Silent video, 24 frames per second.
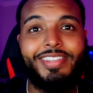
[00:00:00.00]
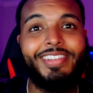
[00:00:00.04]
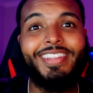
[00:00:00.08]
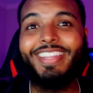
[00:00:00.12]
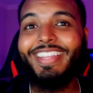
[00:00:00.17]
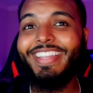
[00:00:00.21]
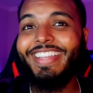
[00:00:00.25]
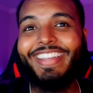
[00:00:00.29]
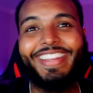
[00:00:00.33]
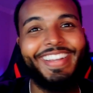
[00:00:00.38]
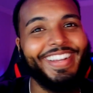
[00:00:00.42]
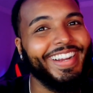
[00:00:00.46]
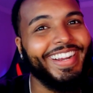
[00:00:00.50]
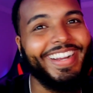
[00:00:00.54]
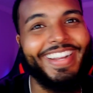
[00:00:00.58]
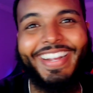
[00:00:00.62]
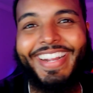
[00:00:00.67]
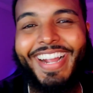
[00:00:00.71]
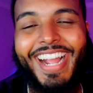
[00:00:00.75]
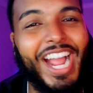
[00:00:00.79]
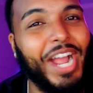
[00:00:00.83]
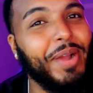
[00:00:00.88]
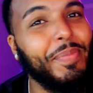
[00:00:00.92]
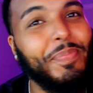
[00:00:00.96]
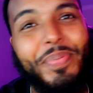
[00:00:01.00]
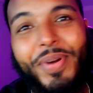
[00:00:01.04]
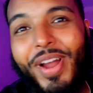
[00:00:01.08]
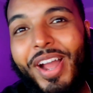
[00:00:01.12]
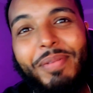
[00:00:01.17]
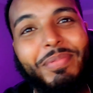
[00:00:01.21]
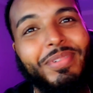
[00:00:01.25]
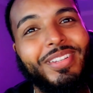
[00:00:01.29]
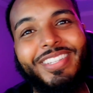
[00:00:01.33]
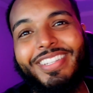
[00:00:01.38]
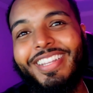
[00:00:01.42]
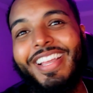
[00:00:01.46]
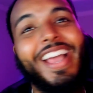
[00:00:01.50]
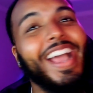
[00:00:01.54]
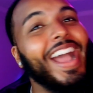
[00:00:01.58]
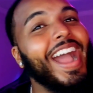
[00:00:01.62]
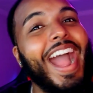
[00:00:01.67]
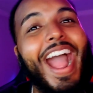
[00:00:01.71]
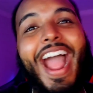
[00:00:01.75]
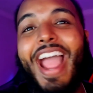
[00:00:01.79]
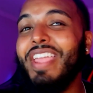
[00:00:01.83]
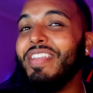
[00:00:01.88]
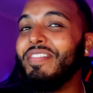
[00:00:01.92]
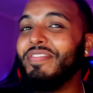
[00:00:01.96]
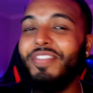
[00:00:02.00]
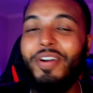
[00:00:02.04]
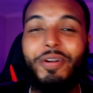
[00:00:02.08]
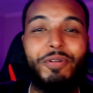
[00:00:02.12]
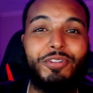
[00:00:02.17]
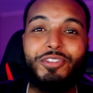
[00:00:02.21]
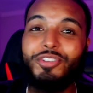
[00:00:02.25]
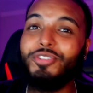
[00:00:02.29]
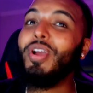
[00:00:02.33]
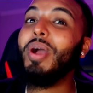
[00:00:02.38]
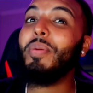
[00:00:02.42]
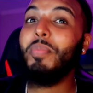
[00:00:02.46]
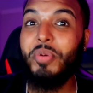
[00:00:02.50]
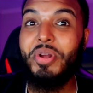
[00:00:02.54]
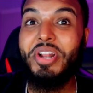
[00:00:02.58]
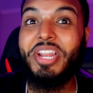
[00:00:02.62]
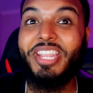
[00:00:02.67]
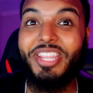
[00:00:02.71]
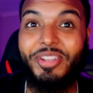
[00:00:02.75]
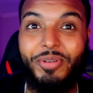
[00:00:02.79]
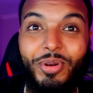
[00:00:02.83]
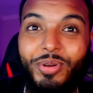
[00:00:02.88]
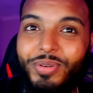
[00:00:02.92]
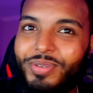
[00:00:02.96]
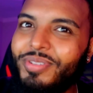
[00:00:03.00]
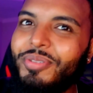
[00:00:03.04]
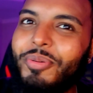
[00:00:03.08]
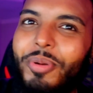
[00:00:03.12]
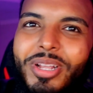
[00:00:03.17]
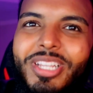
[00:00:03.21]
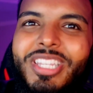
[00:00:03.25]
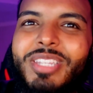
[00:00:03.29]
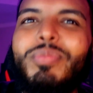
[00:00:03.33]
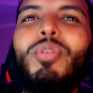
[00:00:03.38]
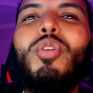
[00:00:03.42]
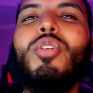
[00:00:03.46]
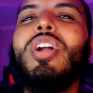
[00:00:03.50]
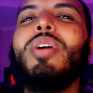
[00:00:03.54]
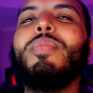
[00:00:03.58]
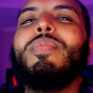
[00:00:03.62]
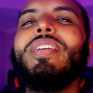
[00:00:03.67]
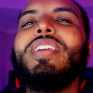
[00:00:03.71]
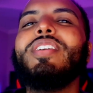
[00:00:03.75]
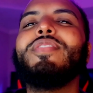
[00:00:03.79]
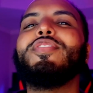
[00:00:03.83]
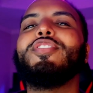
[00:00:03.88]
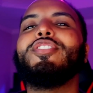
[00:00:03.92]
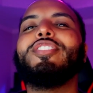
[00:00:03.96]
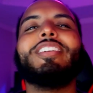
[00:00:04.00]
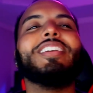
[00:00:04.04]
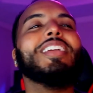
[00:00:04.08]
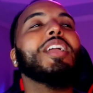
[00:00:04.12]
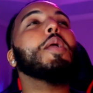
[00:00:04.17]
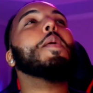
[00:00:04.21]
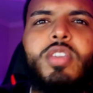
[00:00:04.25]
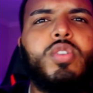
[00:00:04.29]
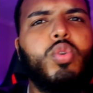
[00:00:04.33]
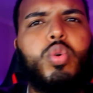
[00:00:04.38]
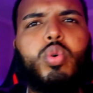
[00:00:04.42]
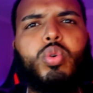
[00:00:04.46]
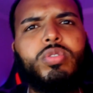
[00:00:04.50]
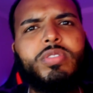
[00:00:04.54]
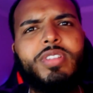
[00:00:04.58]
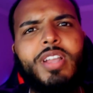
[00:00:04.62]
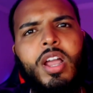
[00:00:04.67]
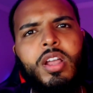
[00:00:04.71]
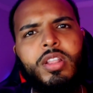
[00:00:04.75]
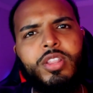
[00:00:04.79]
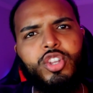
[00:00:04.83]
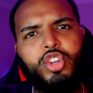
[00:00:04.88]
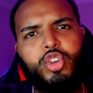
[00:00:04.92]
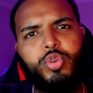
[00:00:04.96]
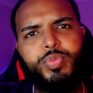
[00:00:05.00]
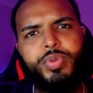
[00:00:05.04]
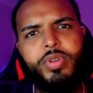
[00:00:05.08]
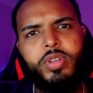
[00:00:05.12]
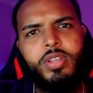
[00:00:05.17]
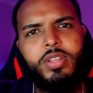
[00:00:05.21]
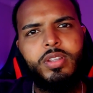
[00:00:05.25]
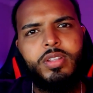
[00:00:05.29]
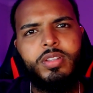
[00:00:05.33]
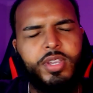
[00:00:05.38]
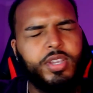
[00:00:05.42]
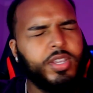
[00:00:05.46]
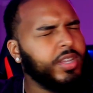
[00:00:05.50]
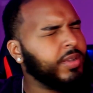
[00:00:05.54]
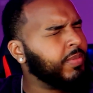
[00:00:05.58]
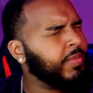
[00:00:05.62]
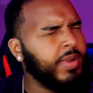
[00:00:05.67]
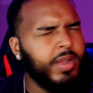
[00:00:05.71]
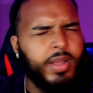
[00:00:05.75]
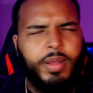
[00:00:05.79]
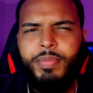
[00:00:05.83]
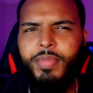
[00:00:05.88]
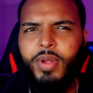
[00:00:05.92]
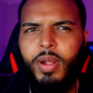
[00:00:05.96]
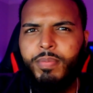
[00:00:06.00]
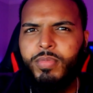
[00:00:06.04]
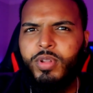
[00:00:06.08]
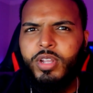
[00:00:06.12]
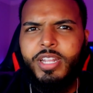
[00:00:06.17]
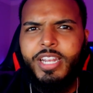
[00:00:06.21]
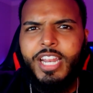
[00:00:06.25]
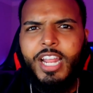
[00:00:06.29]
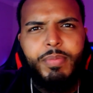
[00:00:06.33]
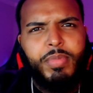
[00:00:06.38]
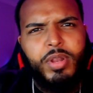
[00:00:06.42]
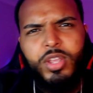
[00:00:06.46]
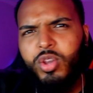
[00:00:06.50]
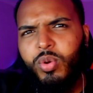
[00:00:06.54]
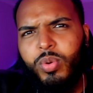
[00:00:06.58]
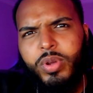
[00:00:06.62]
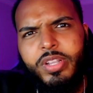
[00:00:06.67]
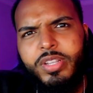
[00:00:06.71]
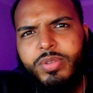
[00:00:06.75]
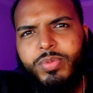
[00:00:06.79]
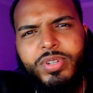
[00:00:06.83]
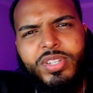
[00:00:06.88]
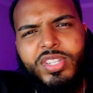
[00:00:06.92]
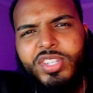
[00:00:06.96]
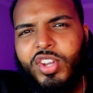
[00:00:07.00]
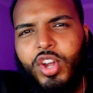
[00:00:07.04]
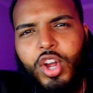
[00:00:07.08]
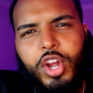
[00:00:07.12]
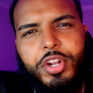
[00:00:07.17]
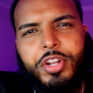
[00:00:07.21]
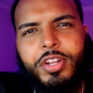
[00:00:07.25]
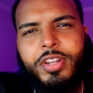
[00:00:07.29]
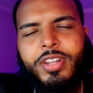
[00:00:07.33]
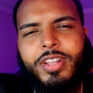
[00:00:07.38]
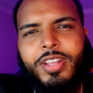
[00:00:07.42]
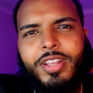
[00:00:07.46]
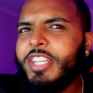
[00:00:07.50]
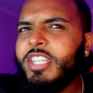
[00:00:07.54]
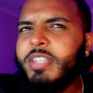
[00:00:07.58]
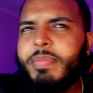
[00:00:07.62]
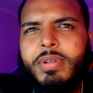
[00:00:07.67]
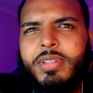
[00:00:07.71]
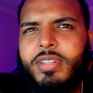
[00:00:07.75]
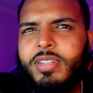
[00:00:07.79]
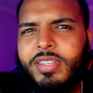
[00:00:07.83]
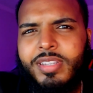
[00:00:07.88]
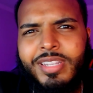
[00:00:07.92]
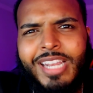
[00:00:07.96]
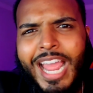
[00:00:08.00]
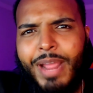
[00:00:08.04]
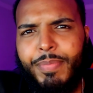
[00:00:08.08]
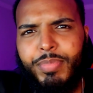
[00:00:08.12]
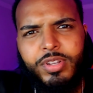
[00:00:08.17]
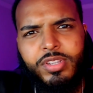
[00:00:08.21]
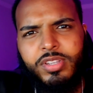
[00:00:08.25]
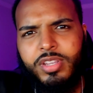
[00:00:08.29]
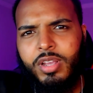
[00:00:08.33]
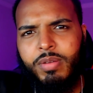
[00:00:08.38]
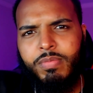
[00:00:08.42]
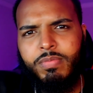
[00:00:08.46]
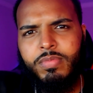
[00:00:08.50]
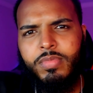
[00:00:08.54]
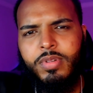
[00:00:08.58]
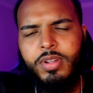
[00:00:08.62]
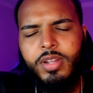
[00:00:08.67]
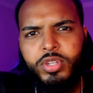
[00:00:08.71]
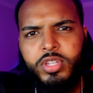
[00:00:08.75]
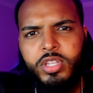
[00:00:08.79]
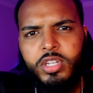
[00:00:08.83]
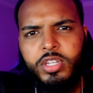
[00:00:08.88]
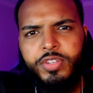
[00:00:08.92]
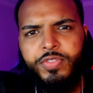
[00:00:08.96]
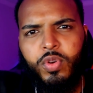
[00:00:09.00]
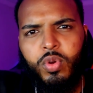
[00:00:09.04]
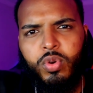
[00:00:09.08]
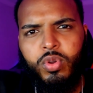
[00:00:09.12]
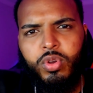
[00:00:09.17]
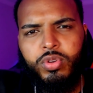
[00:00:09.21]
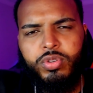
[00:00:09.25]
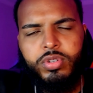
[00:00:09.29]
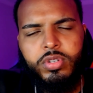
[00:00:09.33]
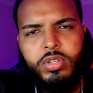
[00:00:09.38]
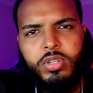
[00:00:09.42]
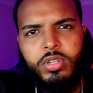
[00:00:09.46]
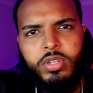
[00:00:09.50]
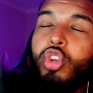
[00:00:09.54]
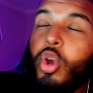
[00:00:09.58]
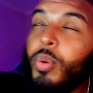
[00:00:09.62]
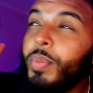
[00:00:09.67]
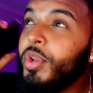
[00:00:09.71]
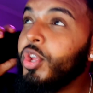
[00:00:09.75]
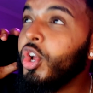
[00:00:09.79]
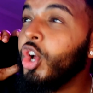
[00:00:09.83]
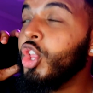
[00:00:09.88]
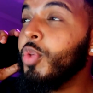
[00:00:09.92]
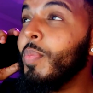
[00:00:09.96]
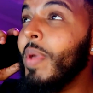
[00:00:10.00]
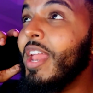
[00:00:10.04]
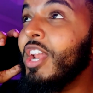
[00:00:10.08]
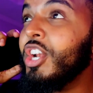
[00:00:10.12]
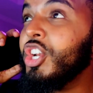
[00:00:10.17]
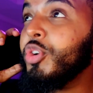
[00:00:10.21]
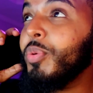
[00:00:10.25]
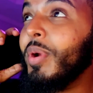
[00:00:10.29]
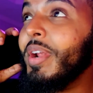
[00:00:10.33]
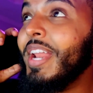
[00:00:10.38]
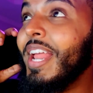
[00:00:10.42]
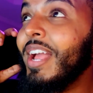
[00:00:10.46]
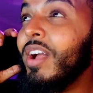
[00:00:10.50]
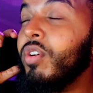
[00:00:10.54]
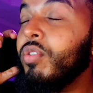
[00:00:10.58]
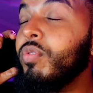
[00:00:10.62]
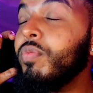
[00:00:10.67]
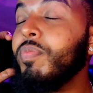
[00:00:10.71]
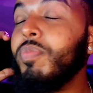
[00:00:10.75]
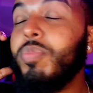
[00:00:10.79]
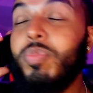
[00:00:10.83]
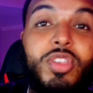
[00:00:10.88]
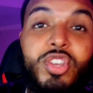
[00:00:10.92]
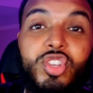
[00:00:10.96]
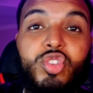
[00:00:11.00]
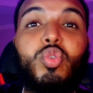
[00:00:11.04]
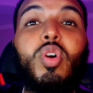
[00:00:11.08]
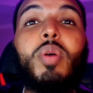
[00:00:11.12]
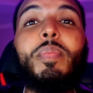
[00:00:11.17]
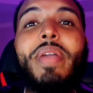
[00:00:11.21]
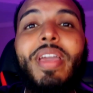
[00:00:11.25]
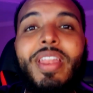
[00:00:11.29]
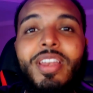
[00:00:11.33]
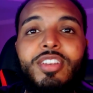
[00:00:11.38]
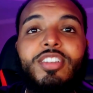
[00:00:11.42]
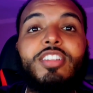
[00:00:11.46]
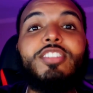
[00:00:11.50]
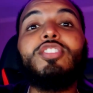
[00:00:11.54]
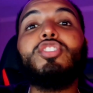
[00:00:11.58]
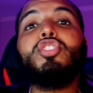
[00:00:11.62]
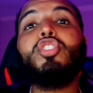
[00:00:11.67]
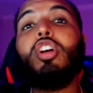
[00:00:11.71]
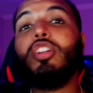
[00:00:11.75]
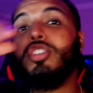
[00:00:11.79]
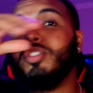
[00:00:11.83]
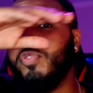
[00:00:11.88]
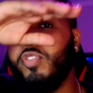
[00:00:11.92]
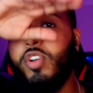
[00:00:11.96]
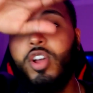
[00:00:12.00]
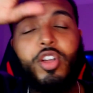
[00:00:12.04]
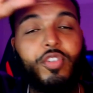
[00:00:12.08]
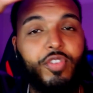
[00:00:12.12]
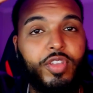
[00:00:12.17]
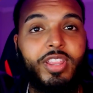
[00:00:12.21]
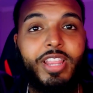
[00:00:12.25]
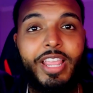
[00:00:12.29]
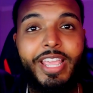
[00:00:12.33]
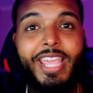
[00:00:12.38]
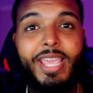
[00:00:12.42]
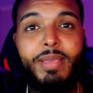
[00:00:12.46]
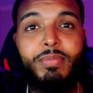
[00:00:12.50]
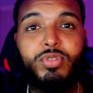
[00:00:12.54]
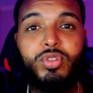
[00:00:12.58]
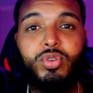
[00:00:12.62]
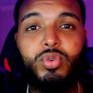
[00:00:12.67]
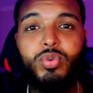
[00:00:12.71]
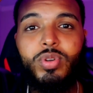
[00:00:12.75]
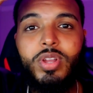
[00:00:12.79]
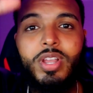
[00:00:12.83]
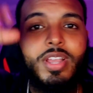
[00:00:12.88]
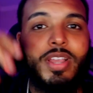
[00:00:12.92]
I promise. I ain't fuck with you. I'm with it. You want smoke? I'm here for it. He cools down a little bit. I'm looking at him like, yo, what's he on? I think he's about to snap or something. Pulls out his phone, goes, do you want me to call the manager right now? There's one manager that's in charge of all of it, like him too.